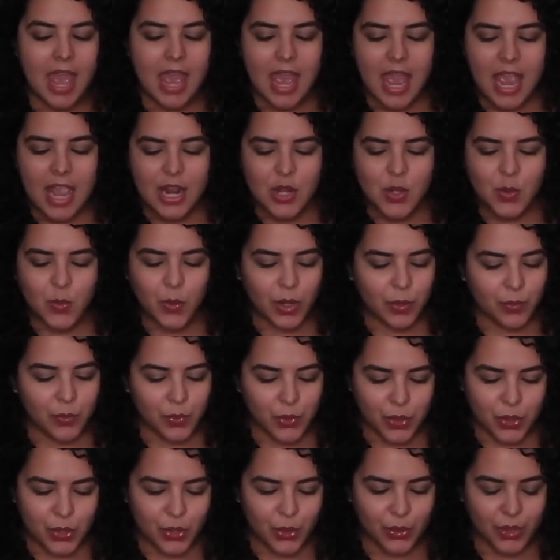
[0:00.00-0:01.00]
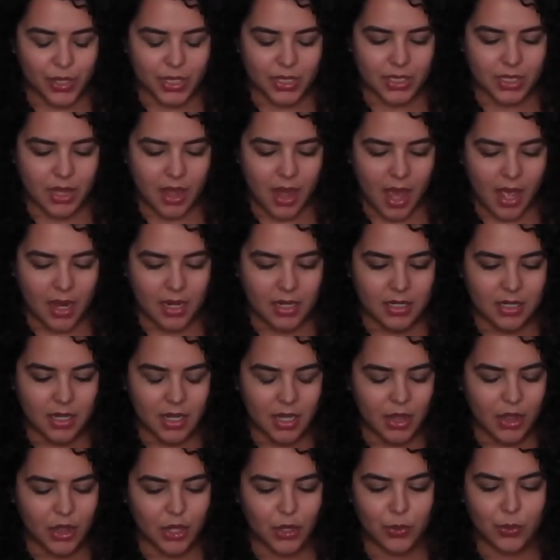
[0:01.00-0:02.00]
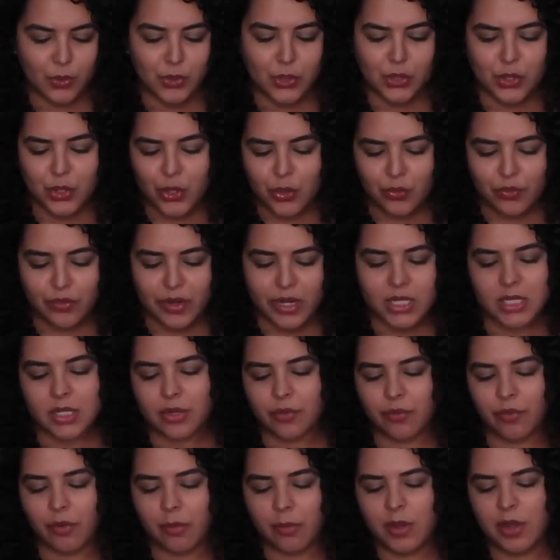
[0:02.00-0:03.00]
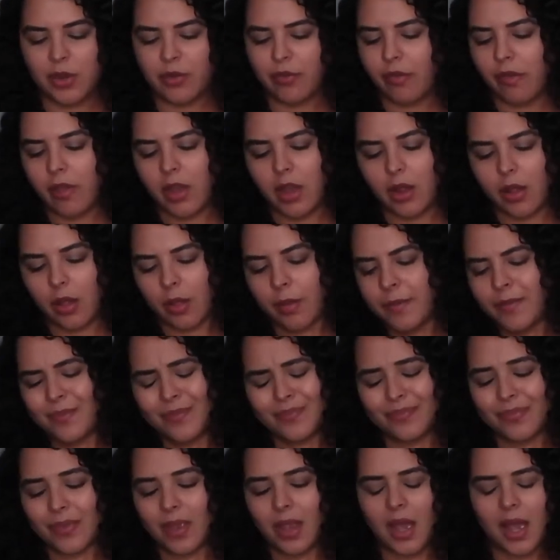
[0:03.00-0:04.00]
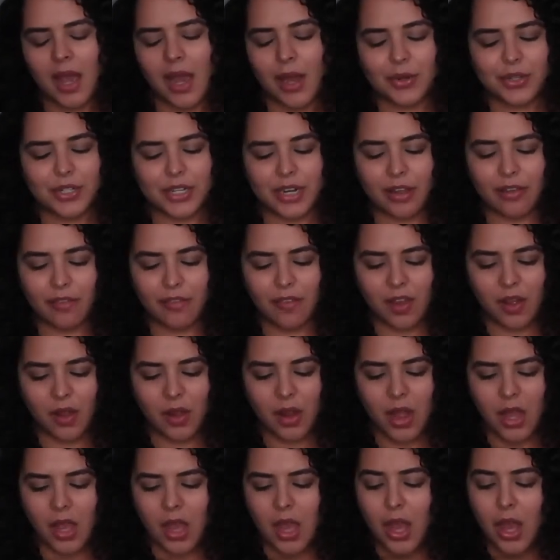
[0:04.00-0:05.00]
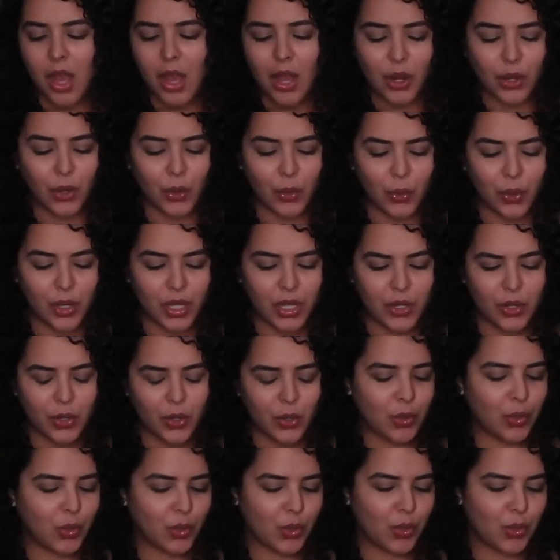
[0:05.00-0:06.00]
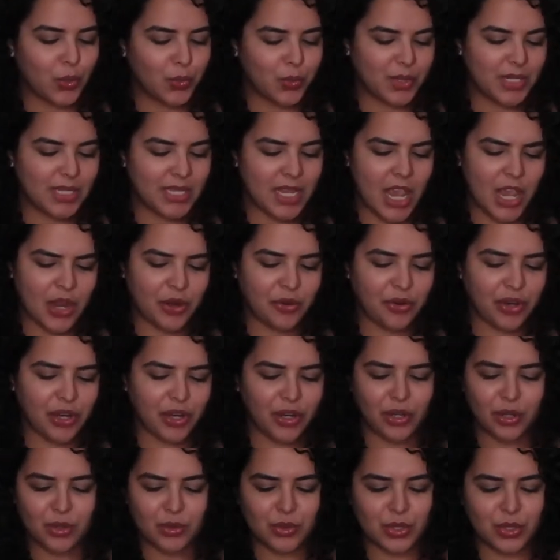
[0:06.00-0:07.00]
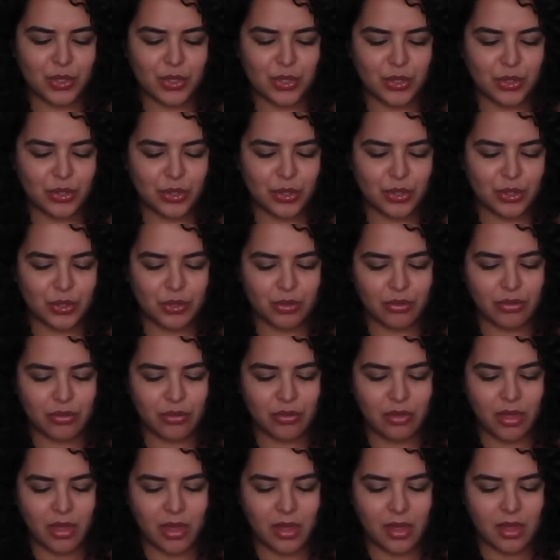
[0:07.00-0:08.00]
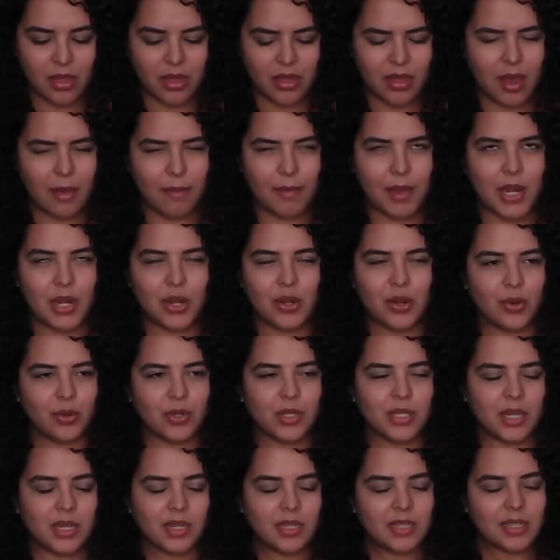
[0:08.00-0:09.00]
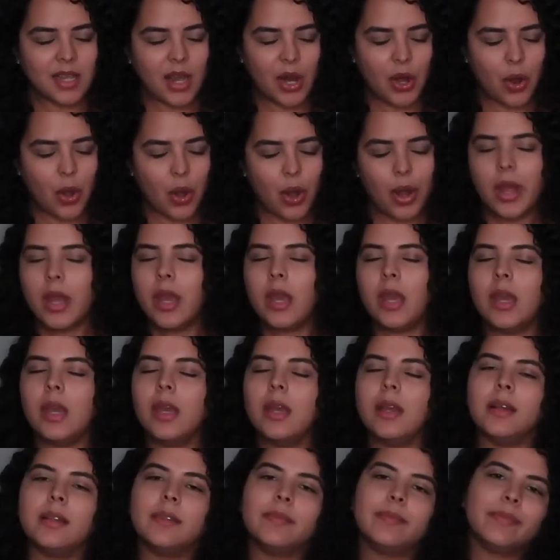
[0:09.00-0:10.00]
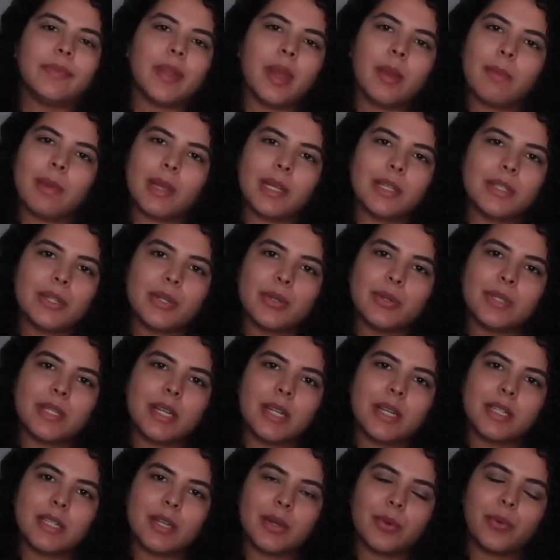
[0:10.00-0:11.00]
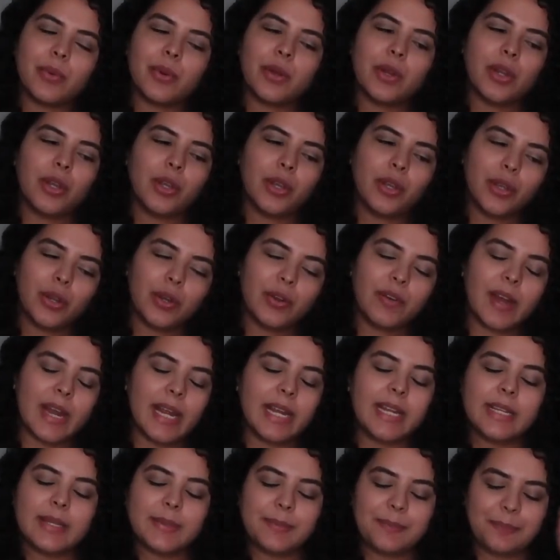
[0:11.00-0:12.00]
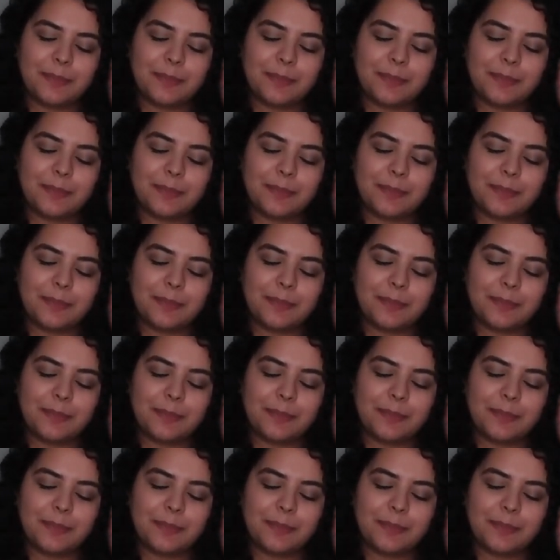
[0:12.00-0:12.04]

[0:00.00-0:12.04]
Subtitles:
Anyone would notice that. There was no reason for me to feel, how did I feel? Annoyed, or was angry closer to the truth? That made no sense at all. It makes no sense, Edward. You're right.